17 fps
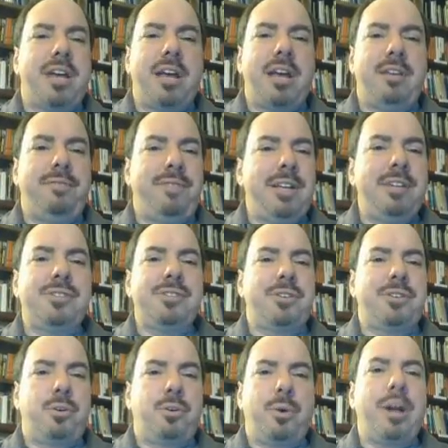a
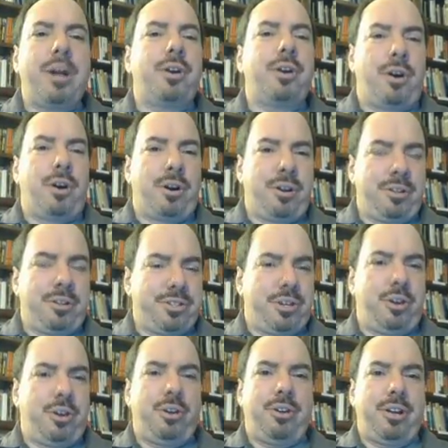Visa credit card at the
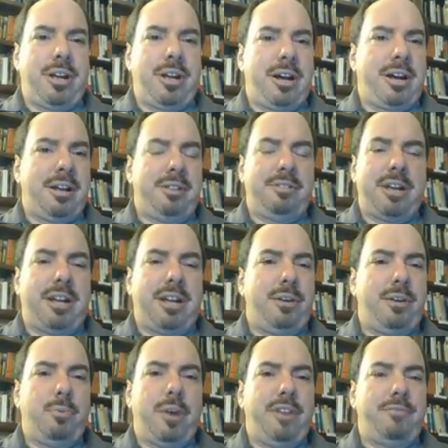security guy and
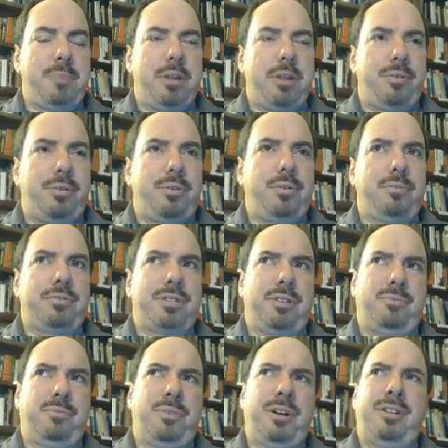he waved me through. It's
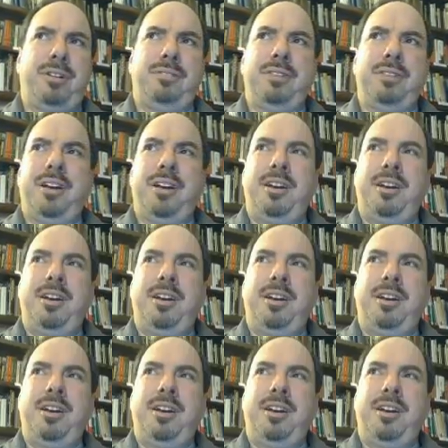like, well,